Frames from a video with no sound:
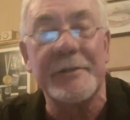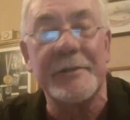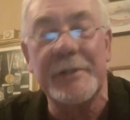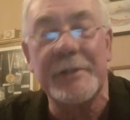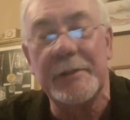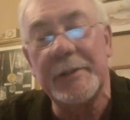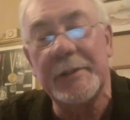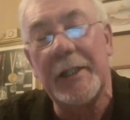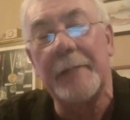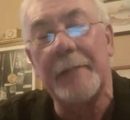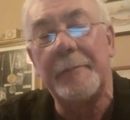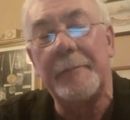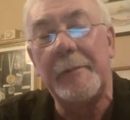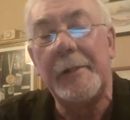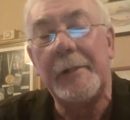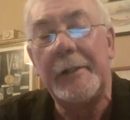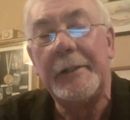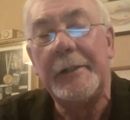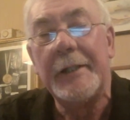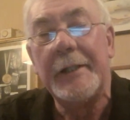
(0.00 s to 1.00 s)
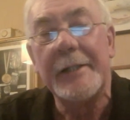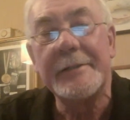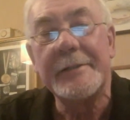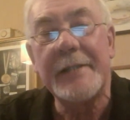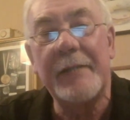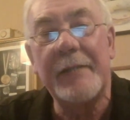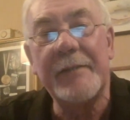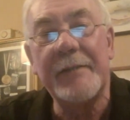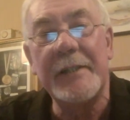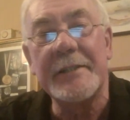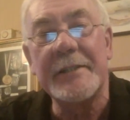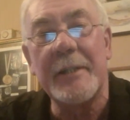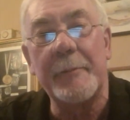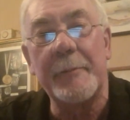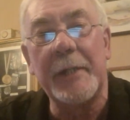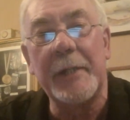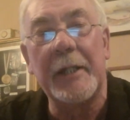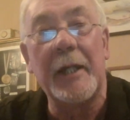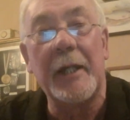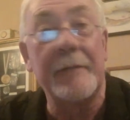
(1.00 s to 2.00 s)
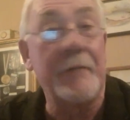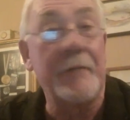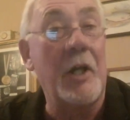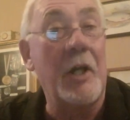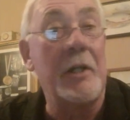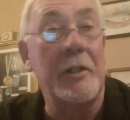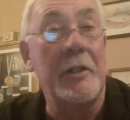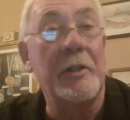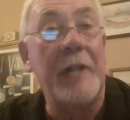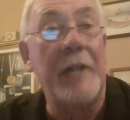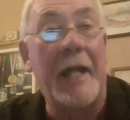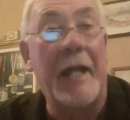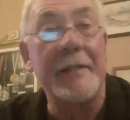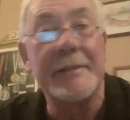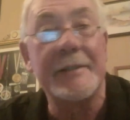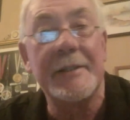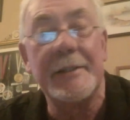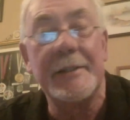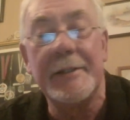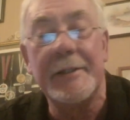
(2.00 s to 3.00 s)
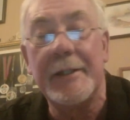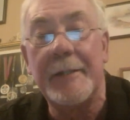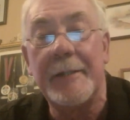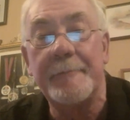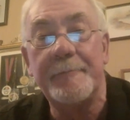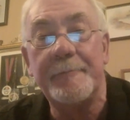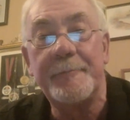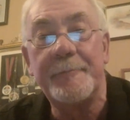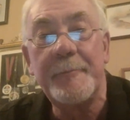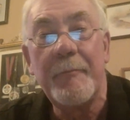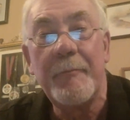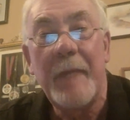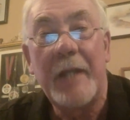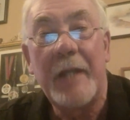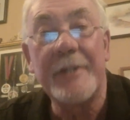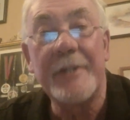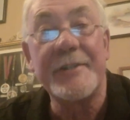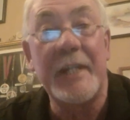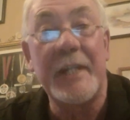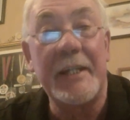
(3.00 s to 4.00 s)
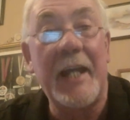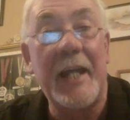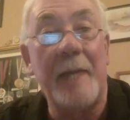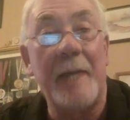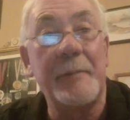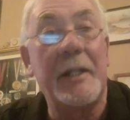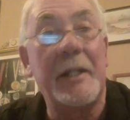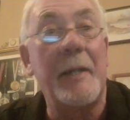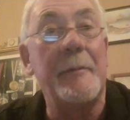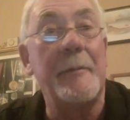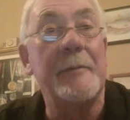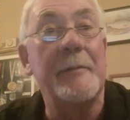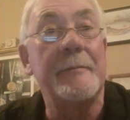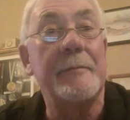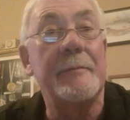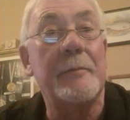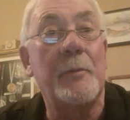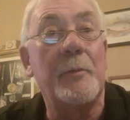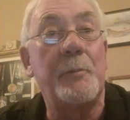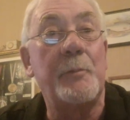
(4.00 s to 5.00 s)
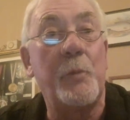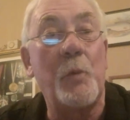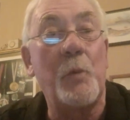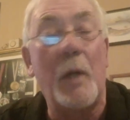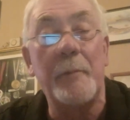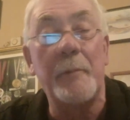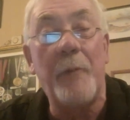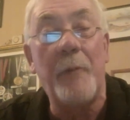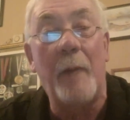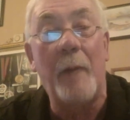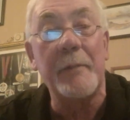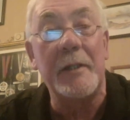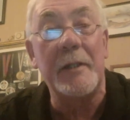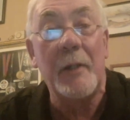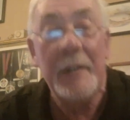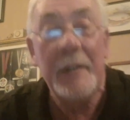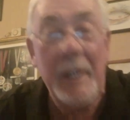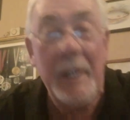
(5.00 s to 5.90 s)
So yeah, it's definitely something I've got to look at, and because they are becoming quite popular.